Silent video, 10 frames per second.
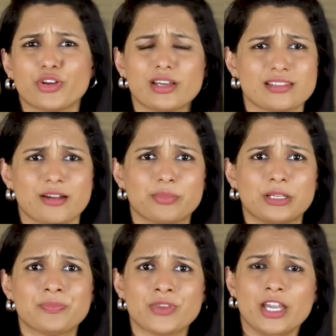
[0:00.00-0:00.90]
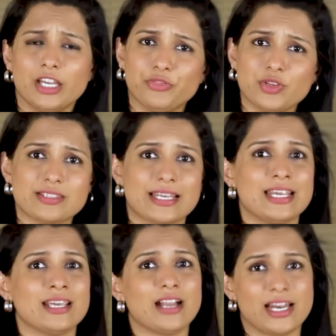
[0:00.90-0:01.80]
example, if you're
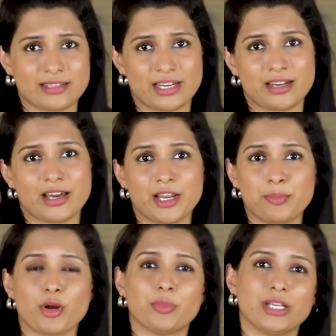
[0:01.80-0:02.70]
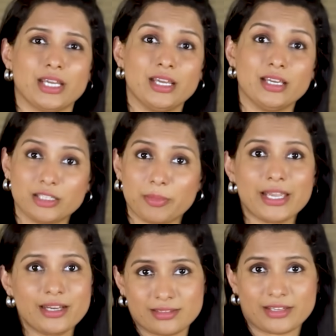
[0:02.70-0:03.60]
selling as an NRI property, the buyer
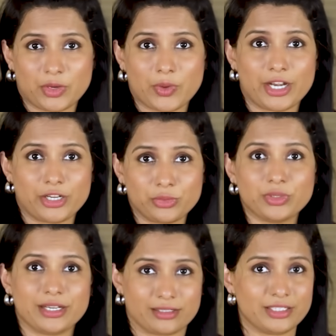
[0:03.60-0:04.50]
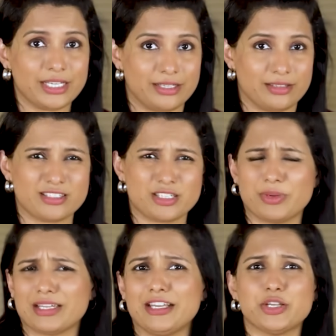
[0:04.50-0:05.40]
is required to deduct the TDS,
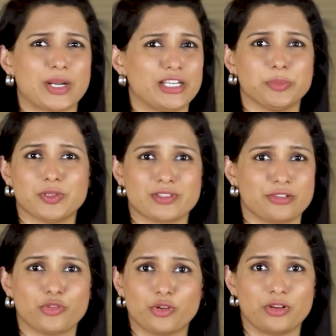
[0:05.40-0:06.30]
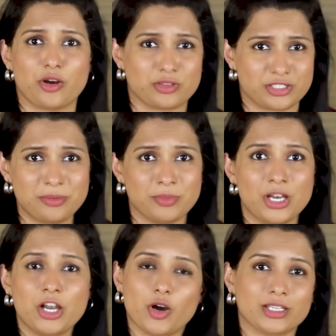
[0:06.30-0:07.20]
typically 20% for long term
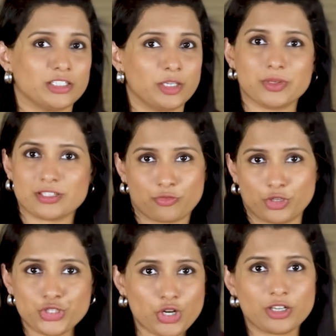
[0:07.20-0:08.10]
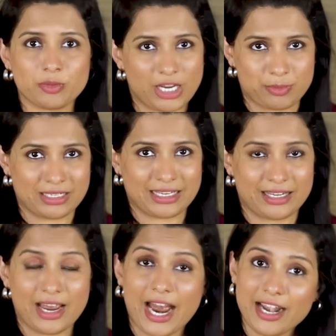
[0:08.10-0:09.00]
or 30% for short term capital
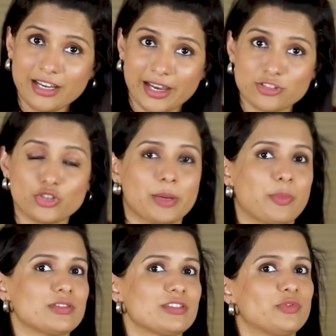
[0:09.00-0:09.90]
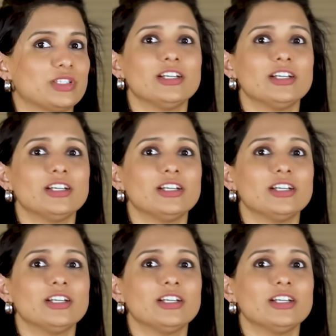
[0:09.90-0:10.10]
gain, and he has to deposit with the